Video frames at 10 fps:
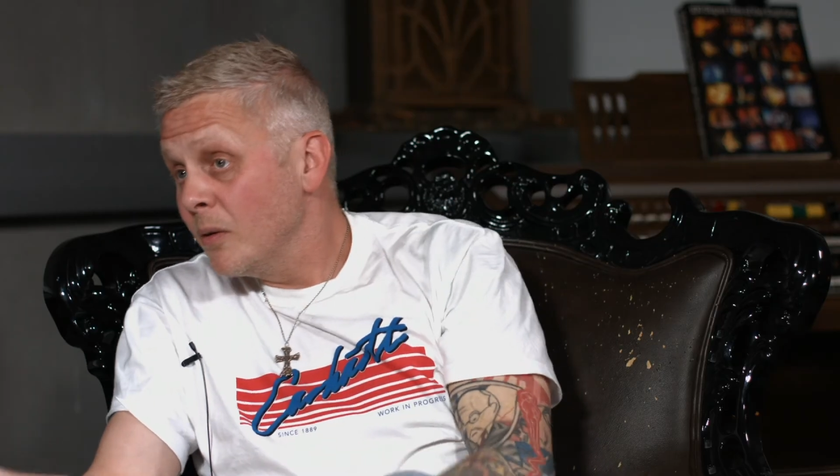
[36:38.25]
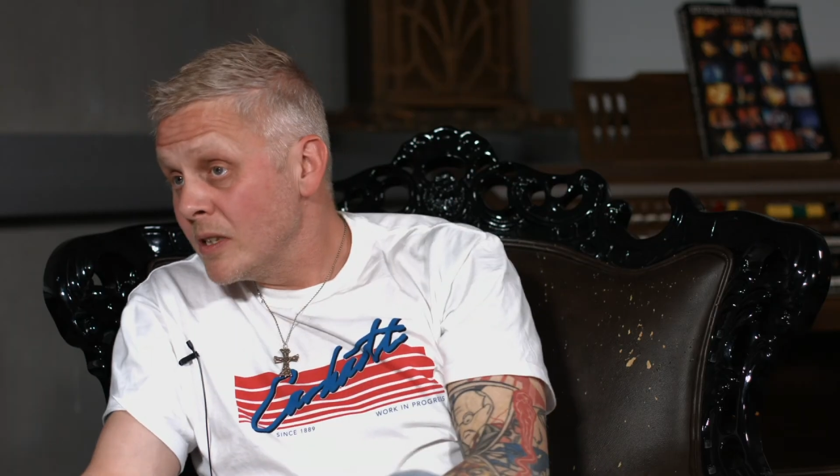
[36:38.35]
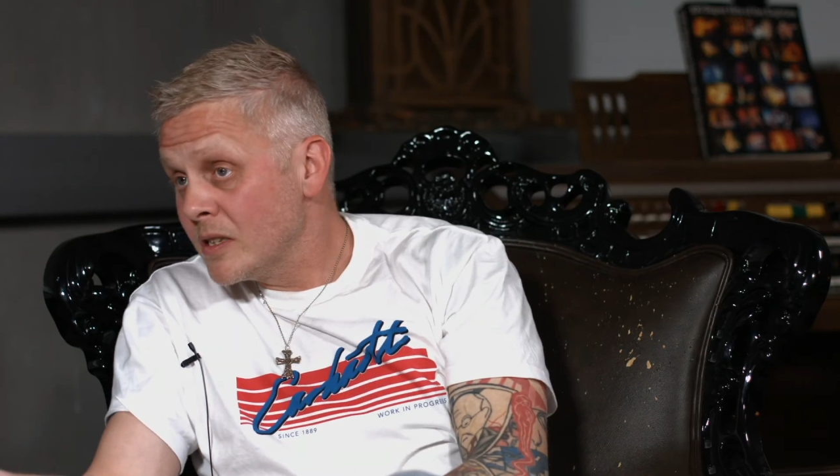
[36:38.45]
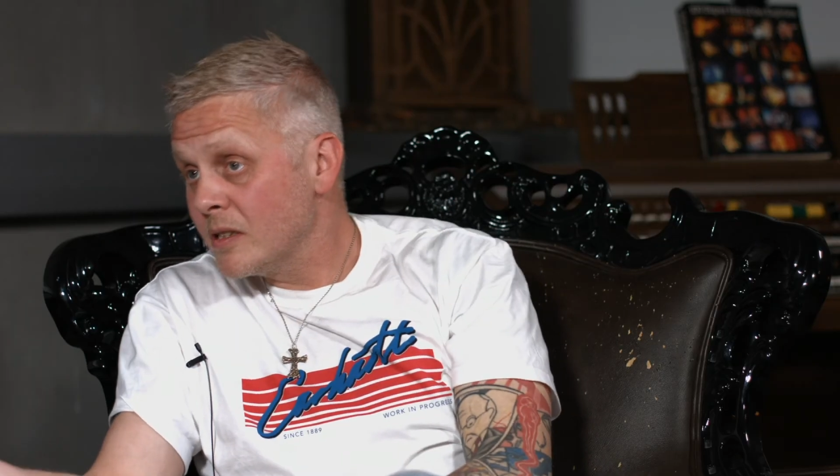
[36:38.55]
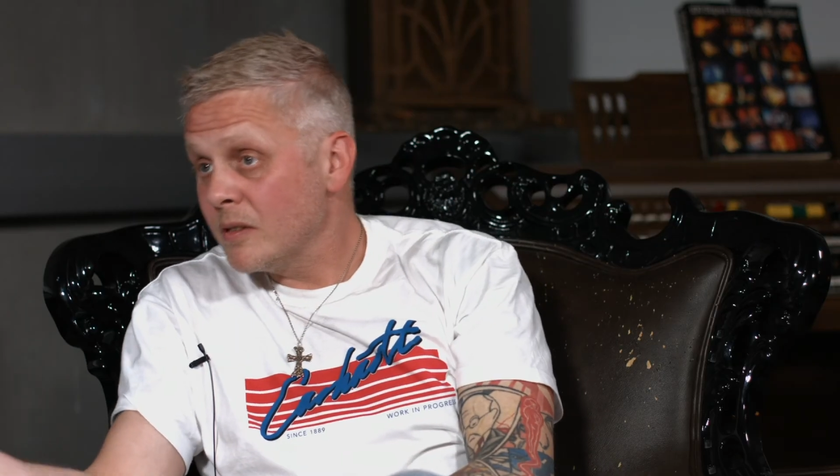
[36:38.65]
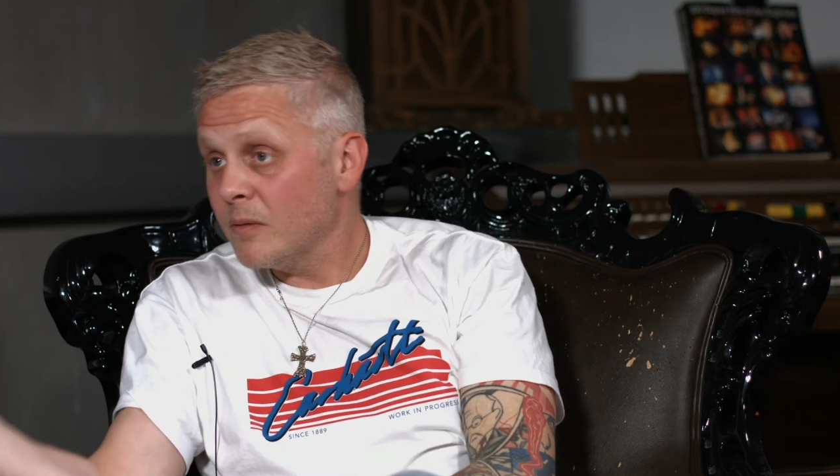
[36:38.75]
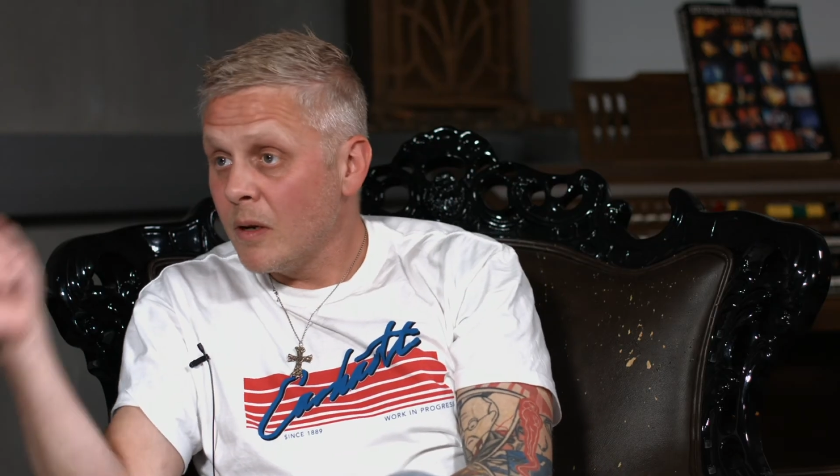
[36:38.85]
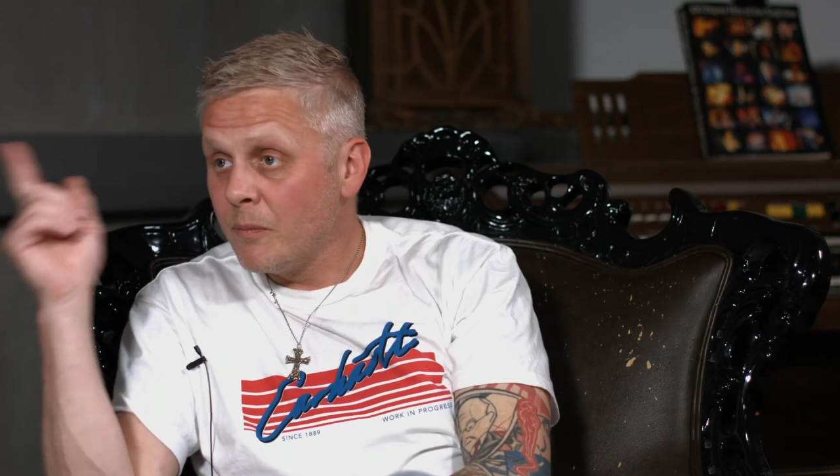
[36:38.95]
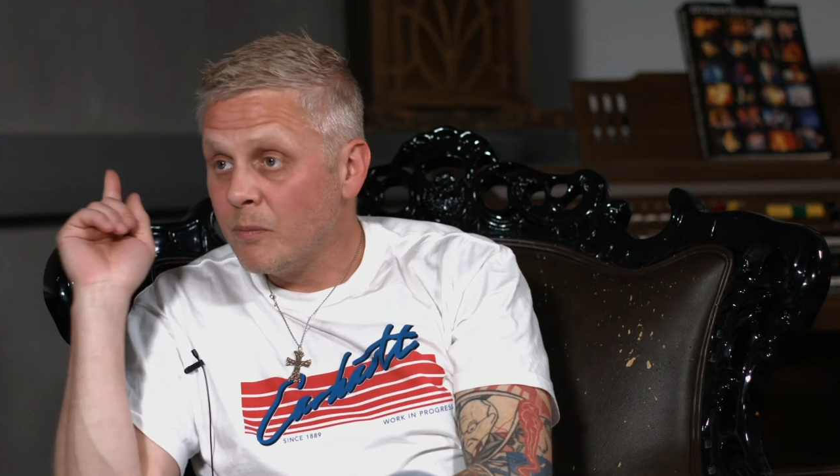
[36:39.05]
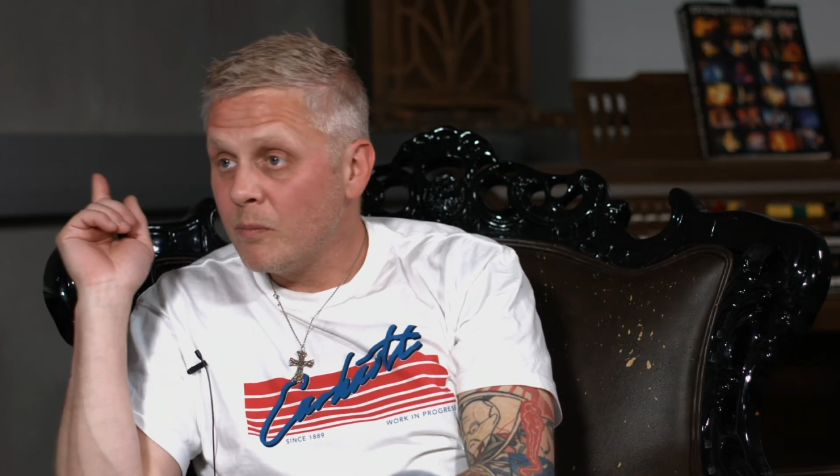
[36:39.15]
is
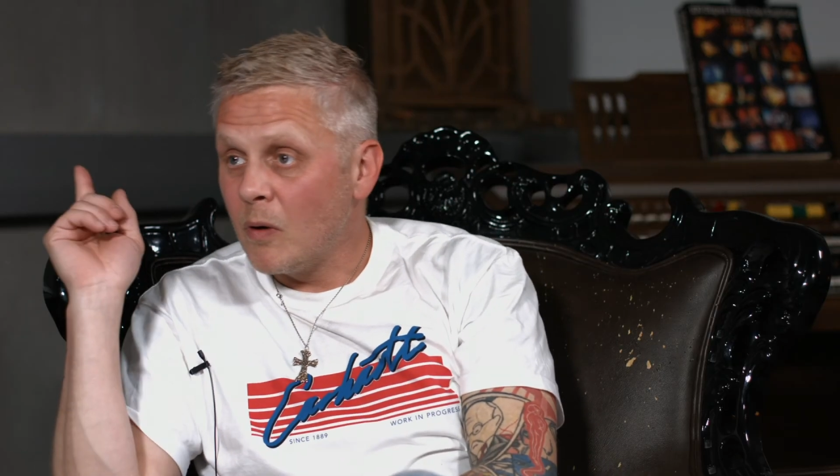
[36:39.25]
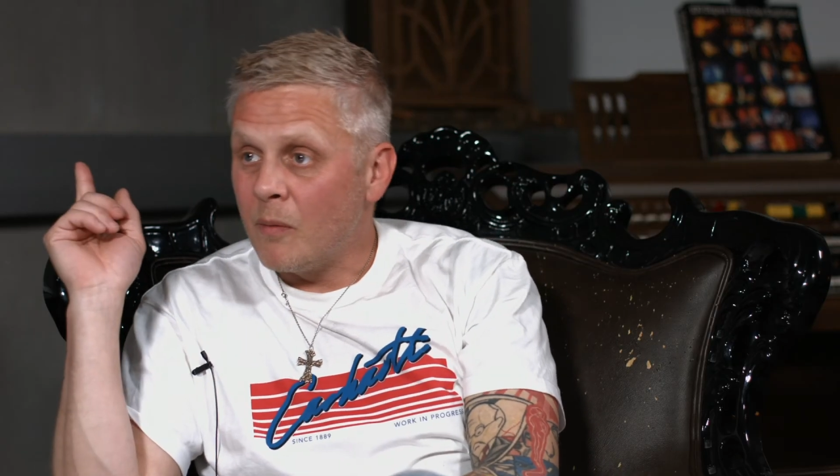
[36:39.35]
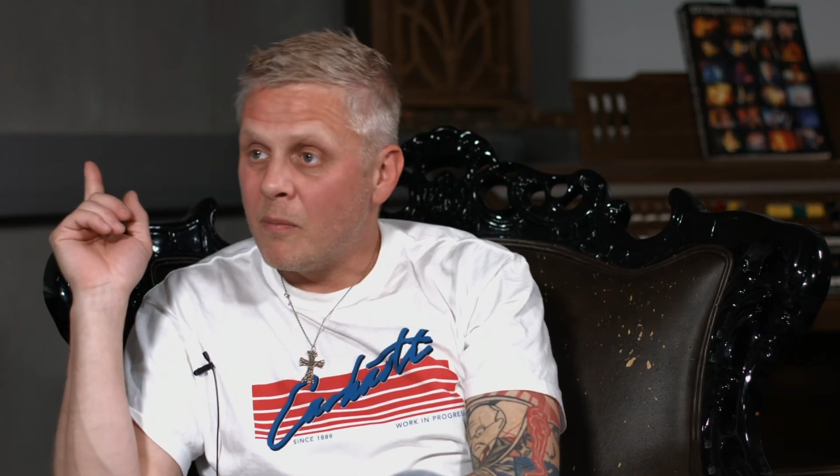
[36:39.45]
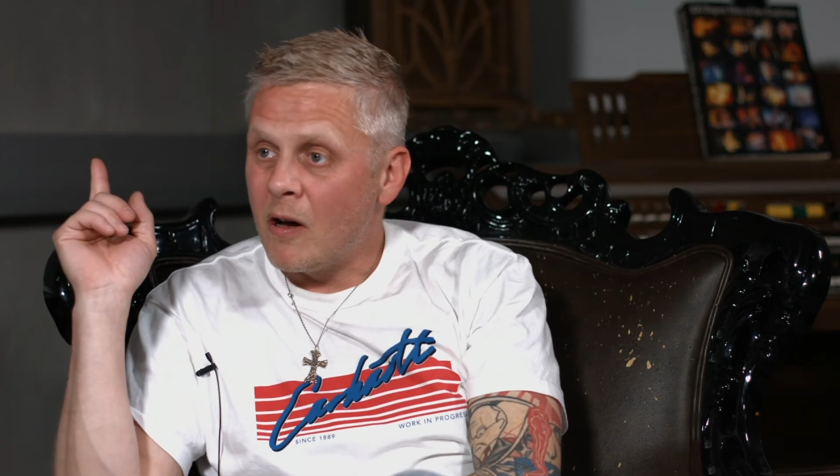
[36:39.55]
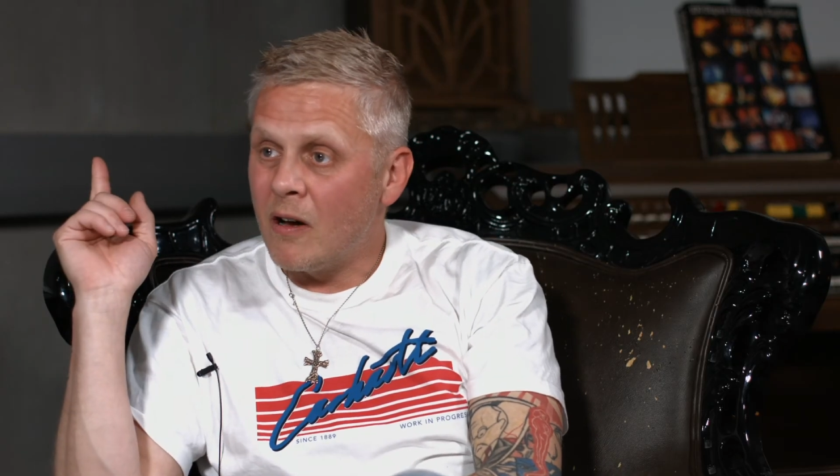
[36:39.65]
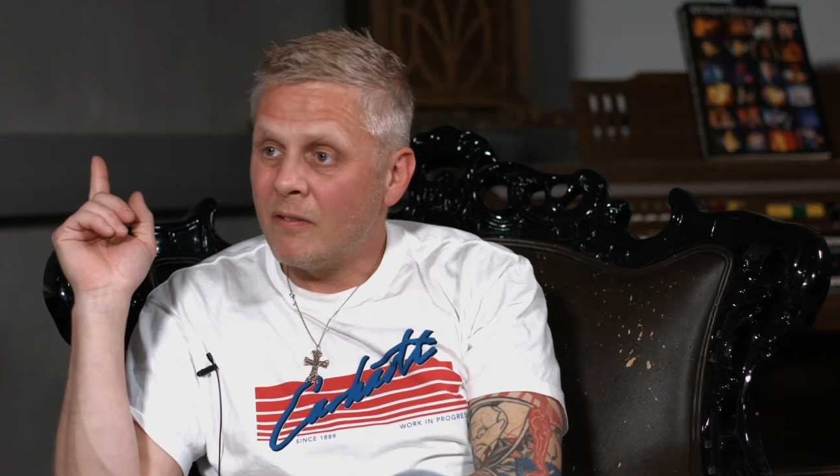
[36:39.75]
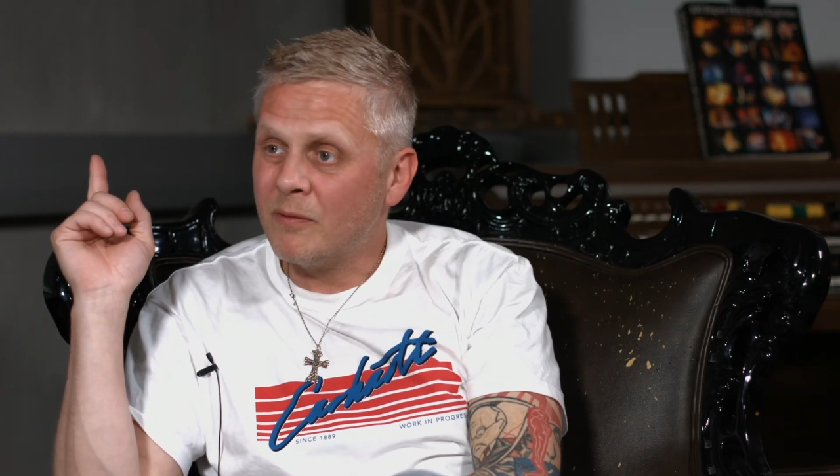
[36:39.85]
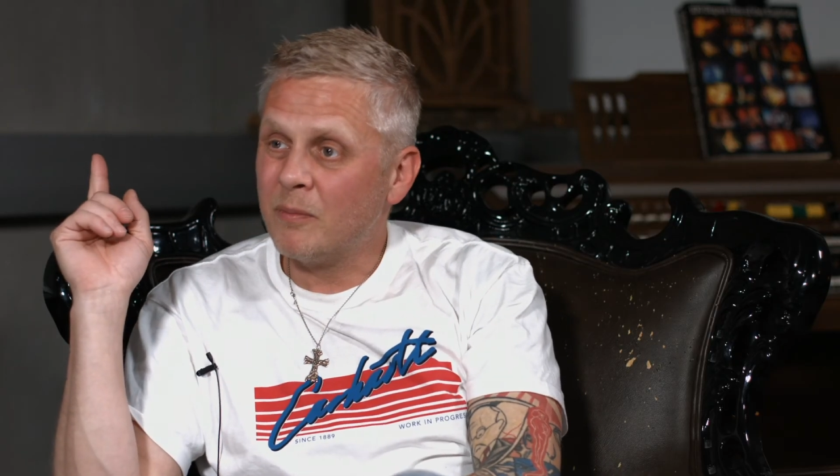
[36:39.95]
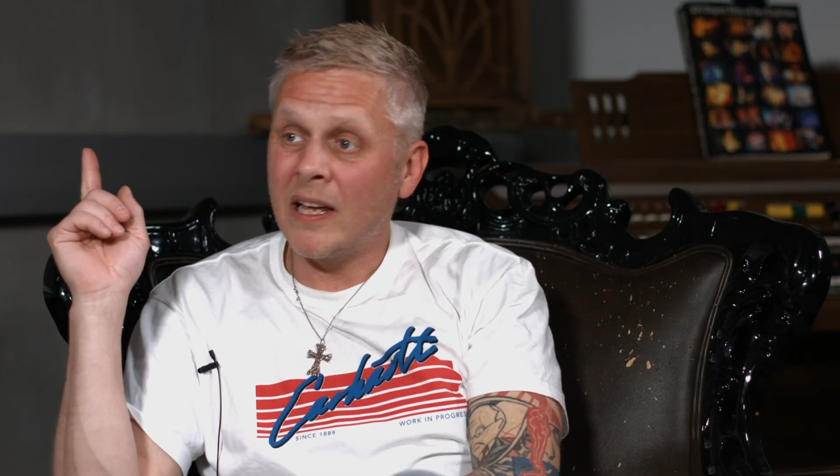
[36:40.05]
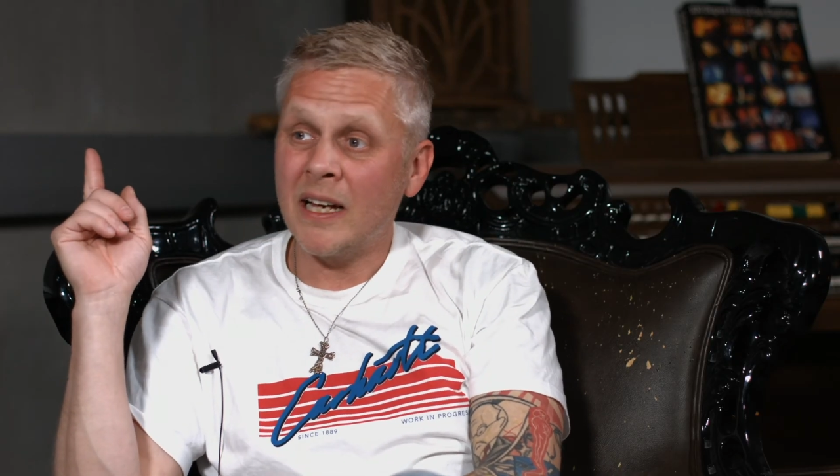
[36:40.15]

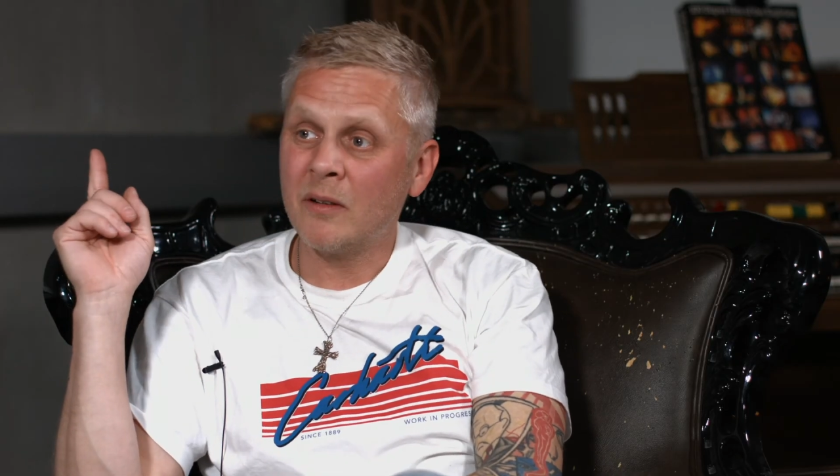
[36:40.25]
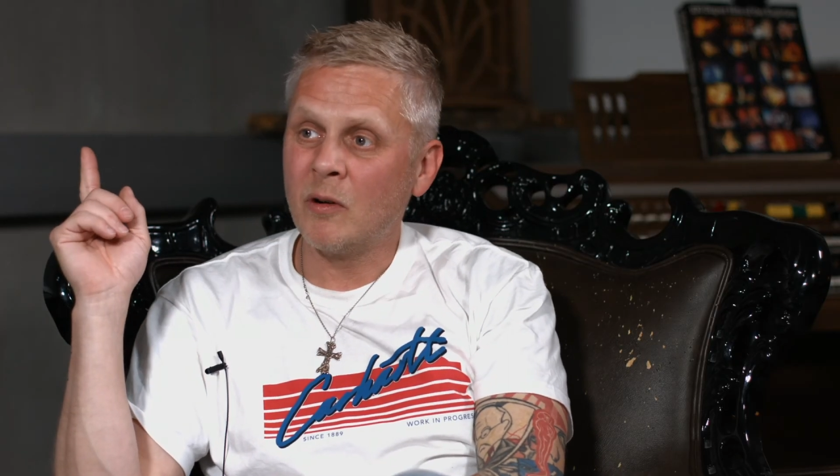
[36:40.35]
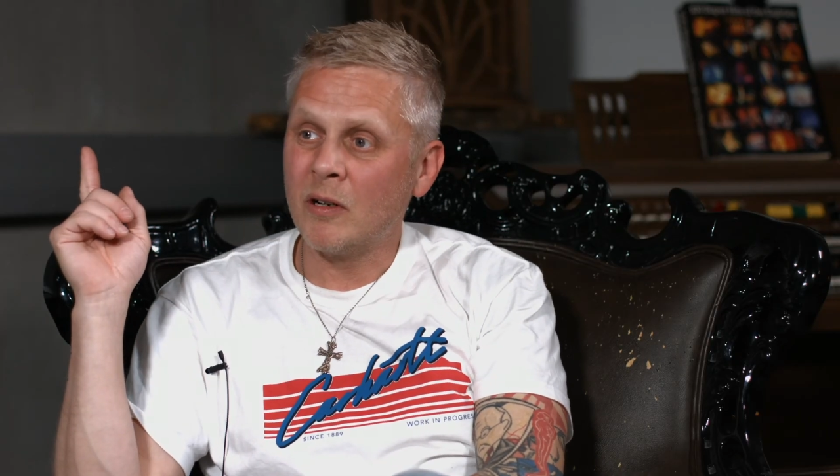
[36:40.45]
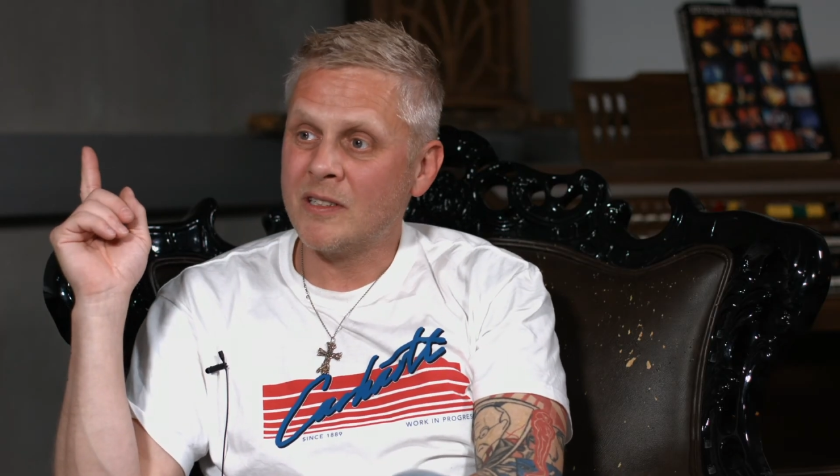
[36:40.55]
above Black Cross